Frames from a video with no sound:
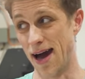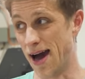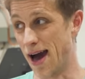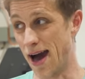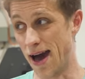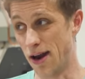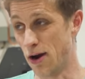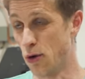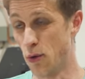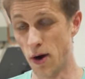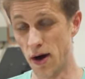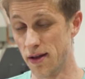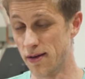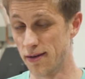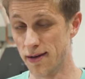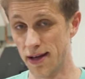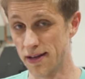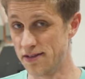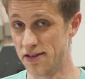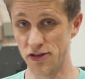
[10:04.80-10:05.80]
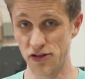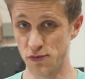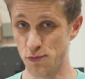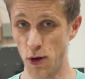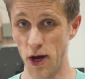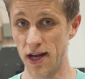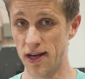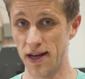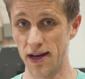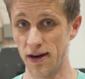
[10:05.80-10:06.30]
I don't want it to
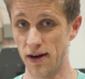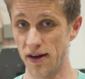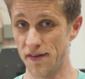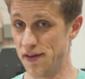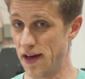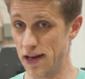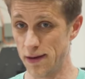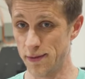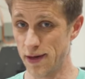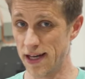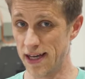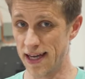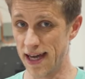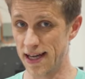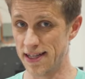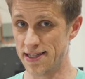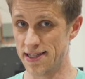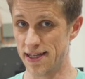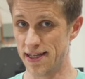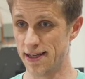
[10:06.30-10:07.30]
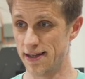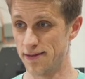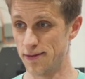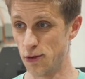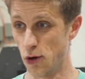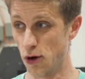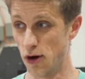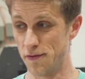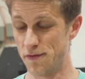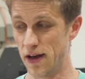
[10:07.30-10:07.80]
spread here. If anybody gets it
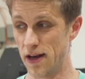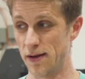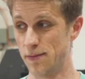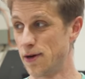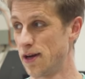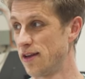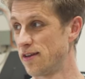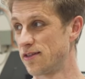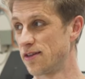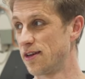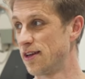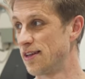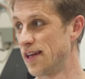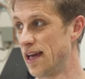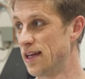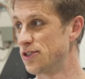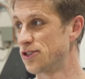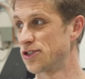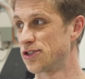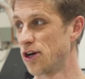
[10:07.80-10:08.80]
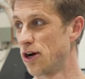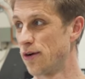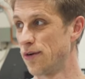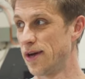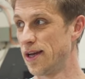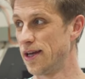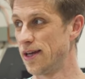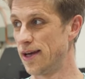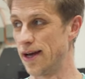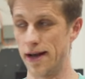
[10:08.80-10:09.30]
or if anybody's contagious
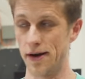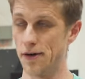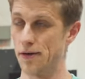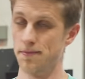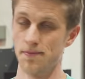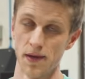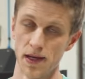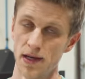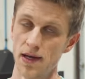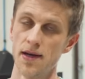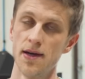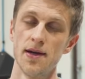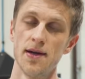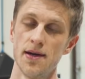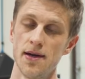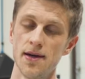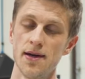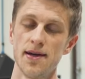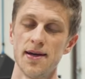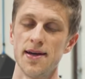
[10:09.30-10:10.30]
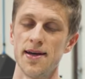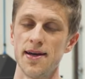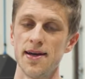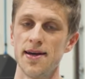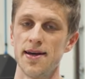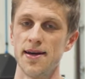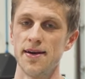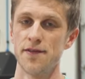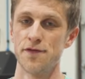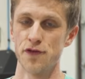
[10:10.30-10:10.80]
already, I don't know.
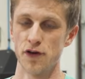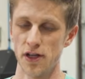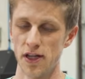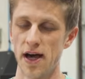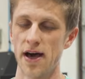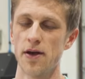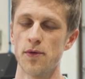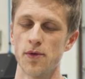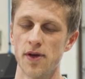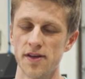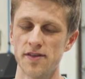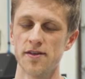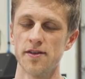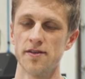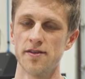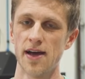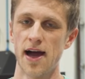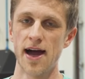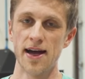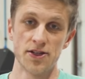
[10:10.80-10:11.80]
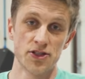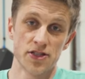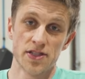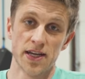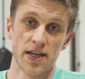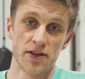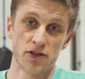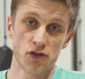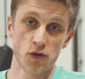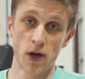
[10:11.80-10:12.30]
For a lot of reasons, I just
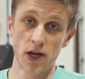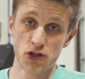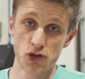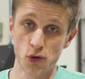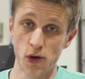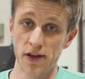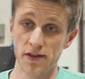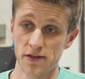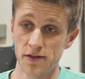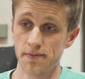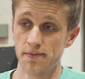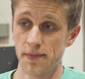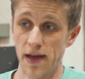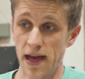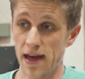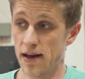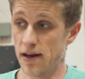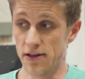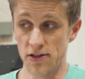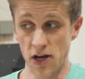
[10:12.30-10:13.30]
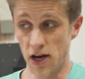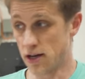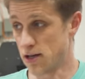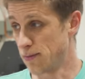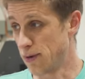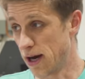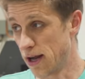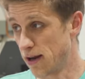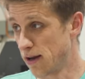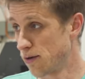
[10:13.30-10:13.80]
think it's the right choice. And I talked
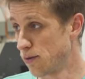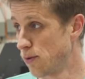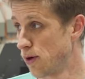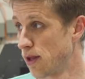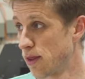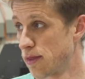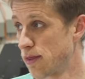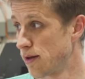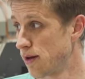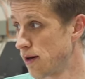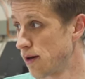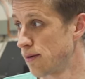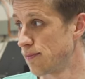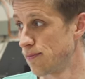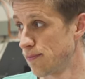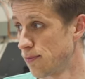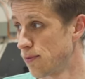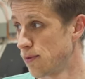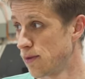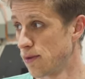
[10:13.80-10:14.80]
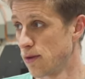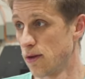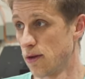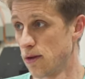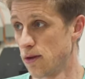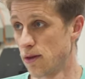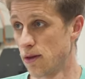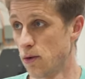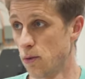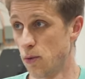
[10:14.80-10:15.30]
about it with, uh,
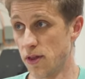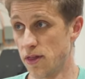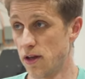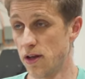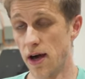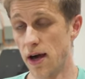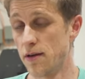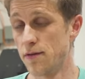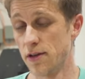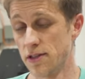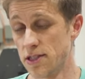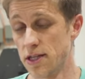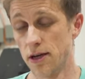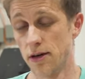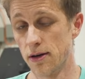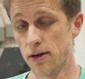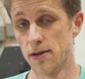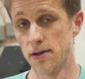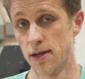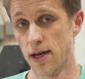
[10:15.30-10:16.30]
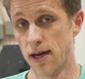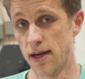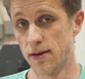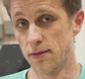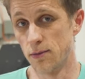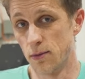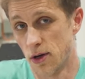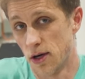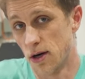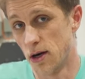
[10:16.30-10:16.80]
with a lot of us here,
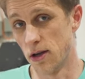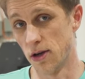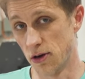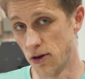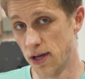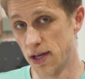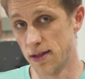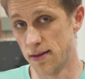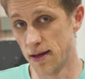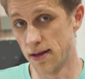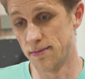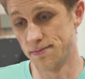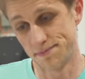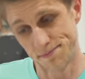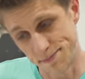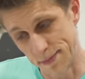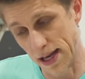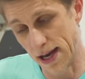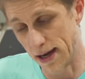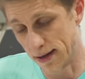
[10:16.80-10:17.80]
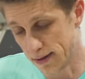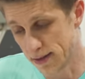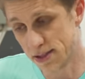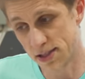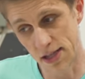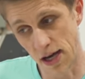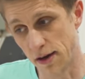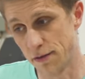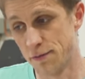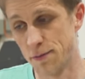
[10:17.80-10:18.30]
and we all agreed that, yeah, it's
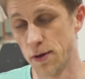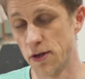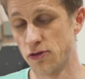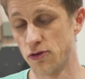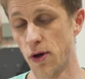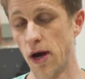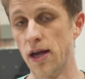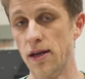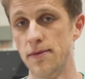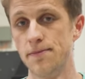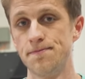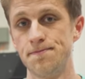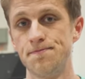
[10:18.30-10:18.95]
tough, but it's right.